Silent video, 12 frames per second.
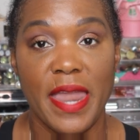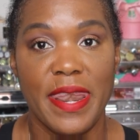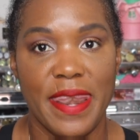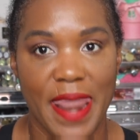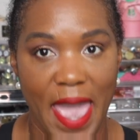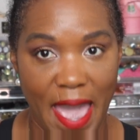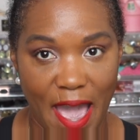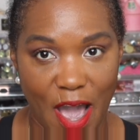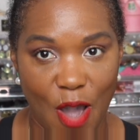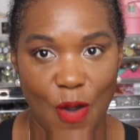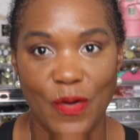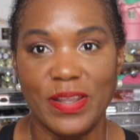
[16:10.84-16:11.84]

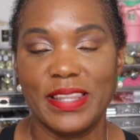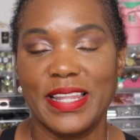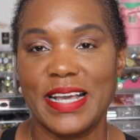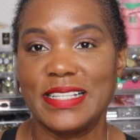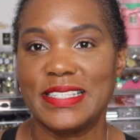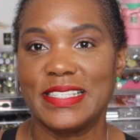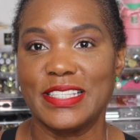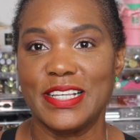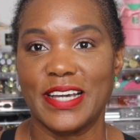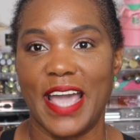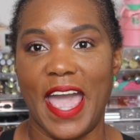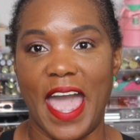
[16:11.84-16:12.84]
Now let's
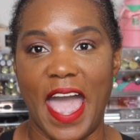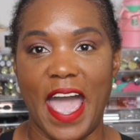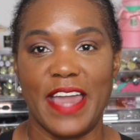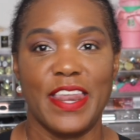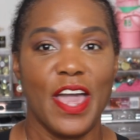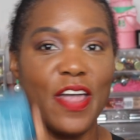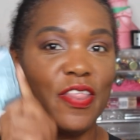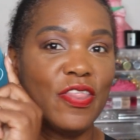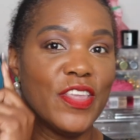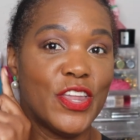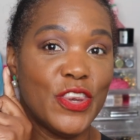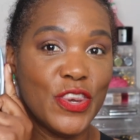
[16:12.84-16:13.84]
look at
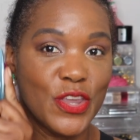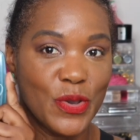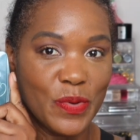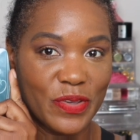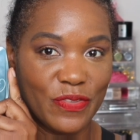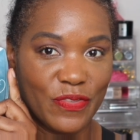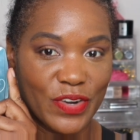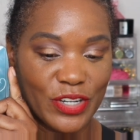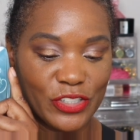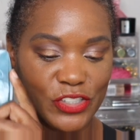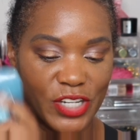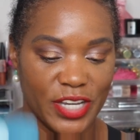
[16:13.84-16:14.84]
the newest
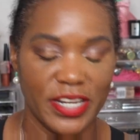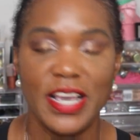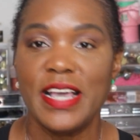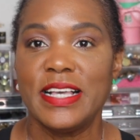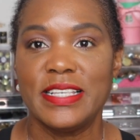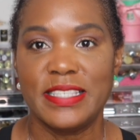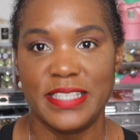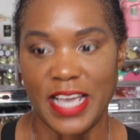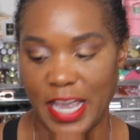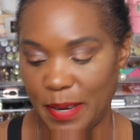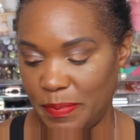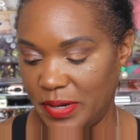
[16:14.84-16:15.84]
version.
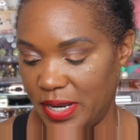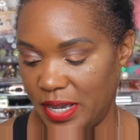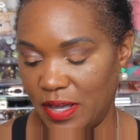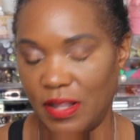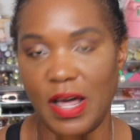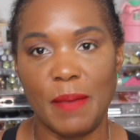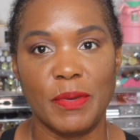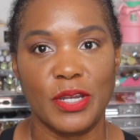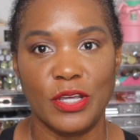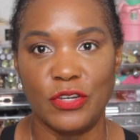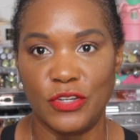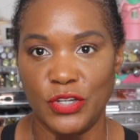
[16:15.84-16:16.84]
Same deal, I'm
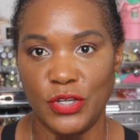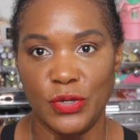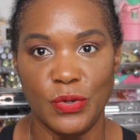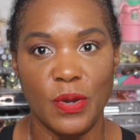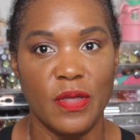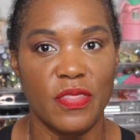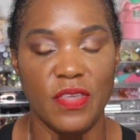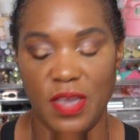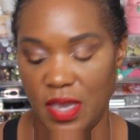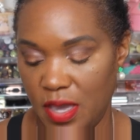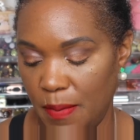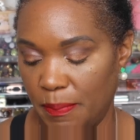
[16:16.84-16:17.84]
gonna do
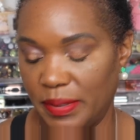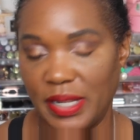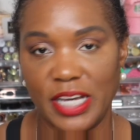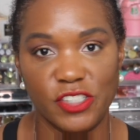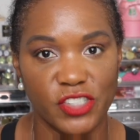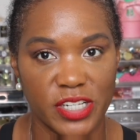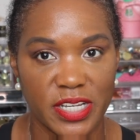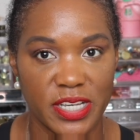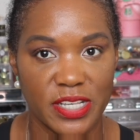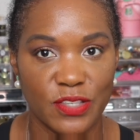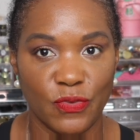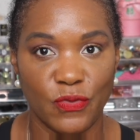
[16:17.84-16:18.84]
the
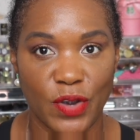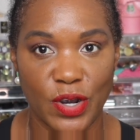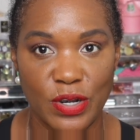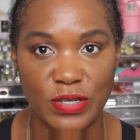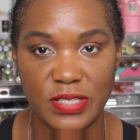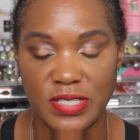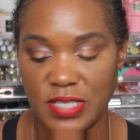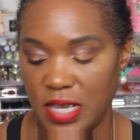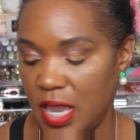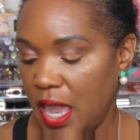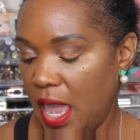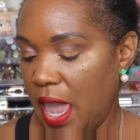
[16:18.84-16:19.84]
blushes first
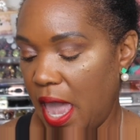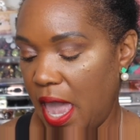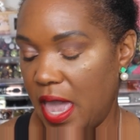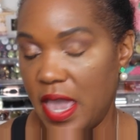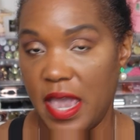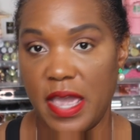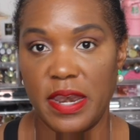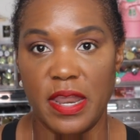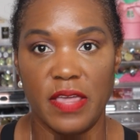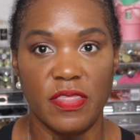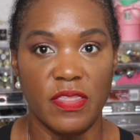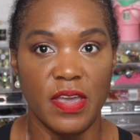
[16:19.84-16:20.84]

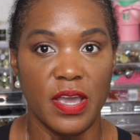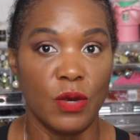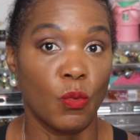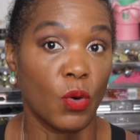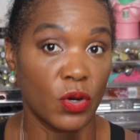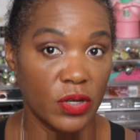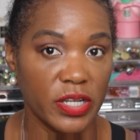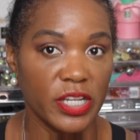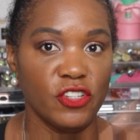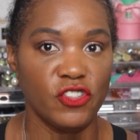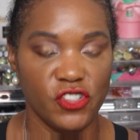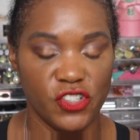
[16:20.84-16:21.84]
and then one on
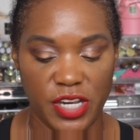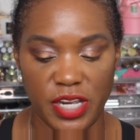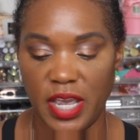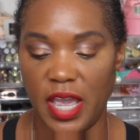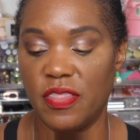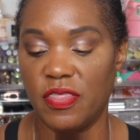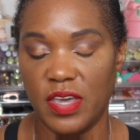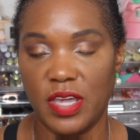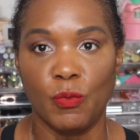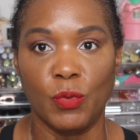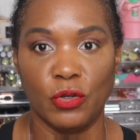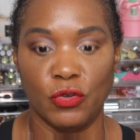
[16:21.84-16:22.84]
each cheek, and
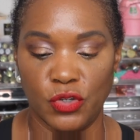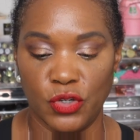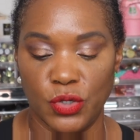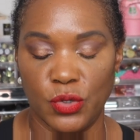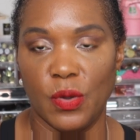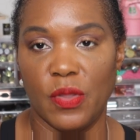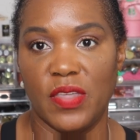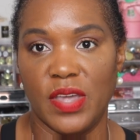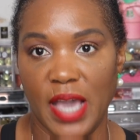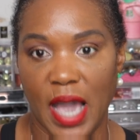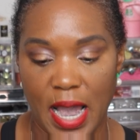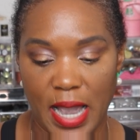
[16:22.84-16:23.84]
then we'll do
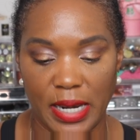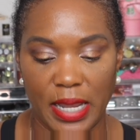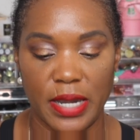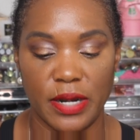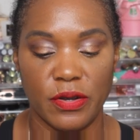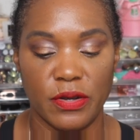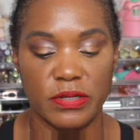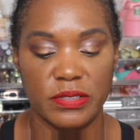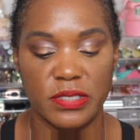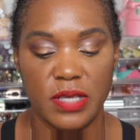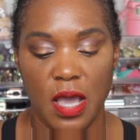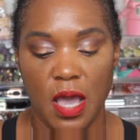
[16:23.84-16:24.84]
the highlighters,